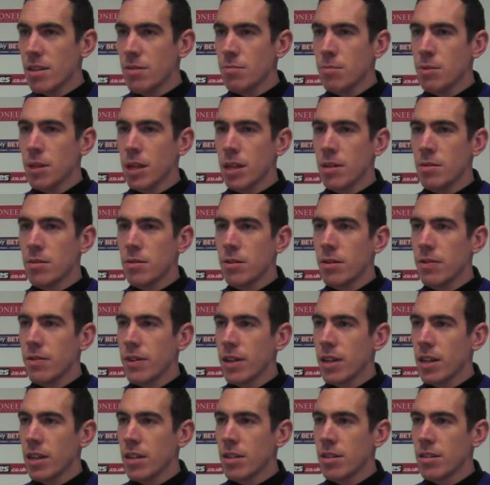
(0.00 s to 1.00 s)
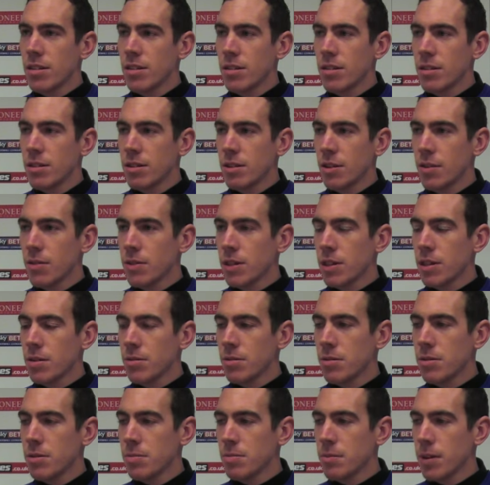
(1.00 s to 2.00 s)
that? Yeah, sometimes to feel, because obviously it
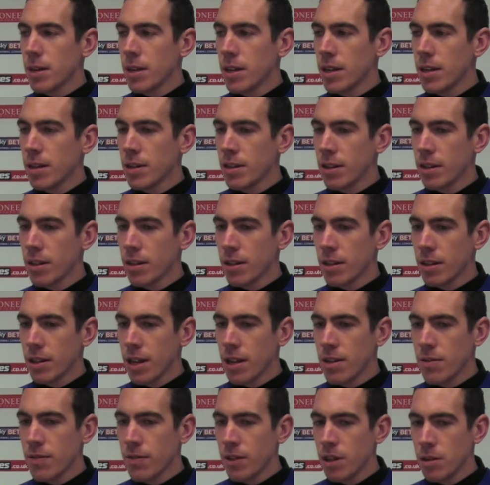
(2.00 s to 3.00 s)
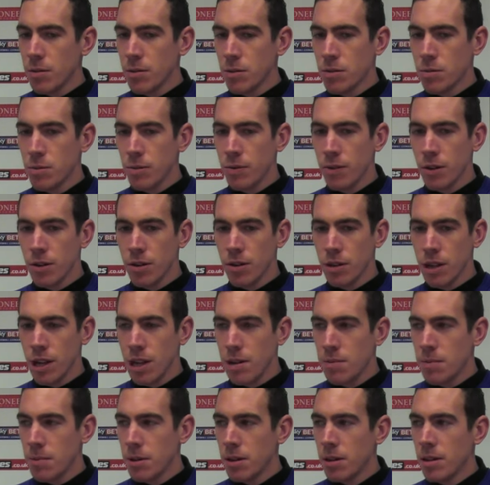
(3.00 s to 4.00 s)
was my against Fleetwood's my first
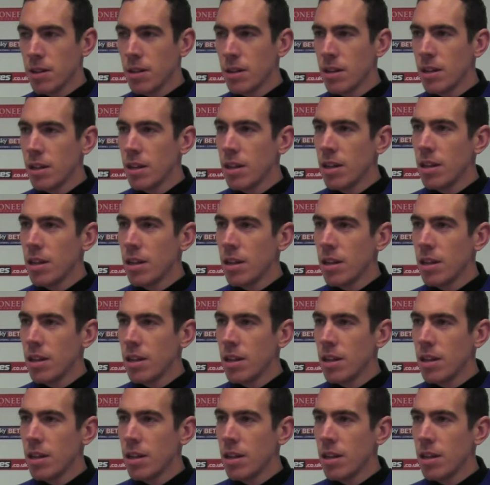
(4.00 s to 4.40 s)
game and